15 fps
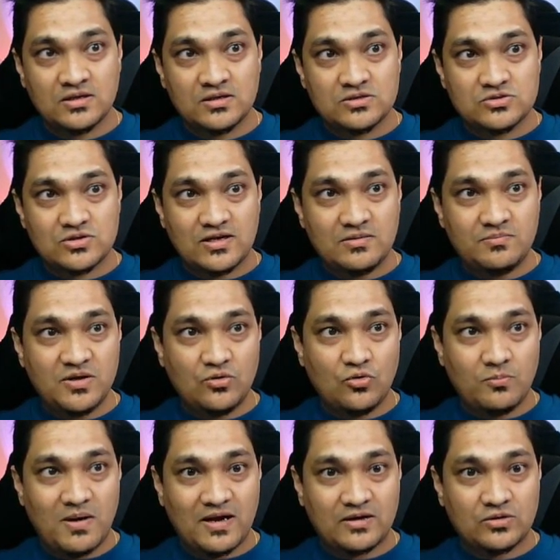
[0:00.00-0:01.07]
So let me go
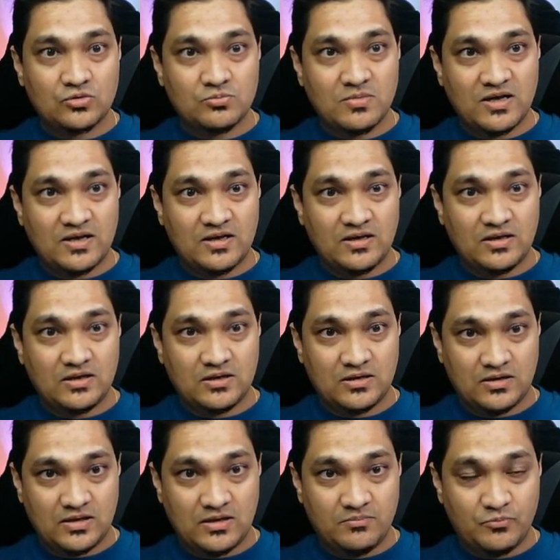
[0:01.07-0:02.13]
back to my
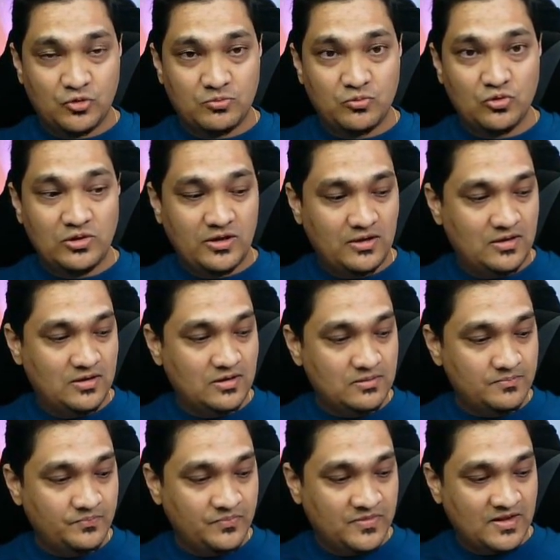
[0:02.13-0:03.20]
input boolean here,
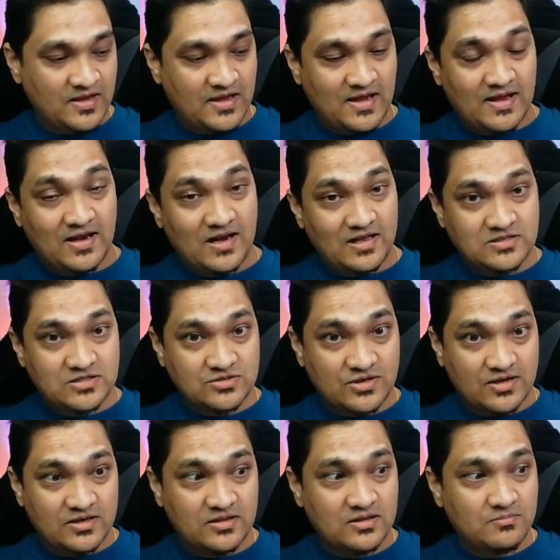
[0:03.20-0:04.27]
and let's
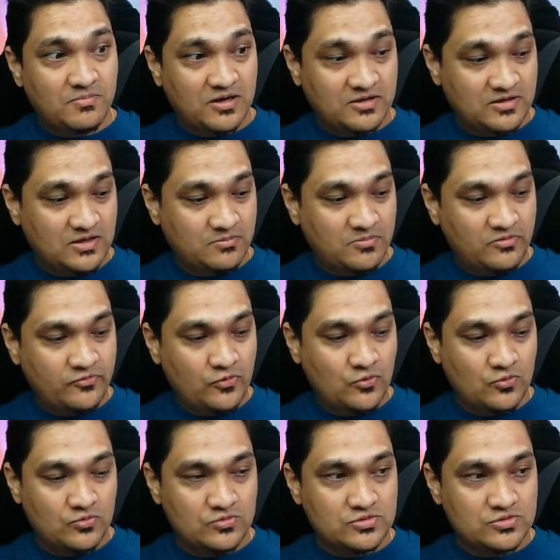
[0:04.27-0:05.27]
try the button number 4.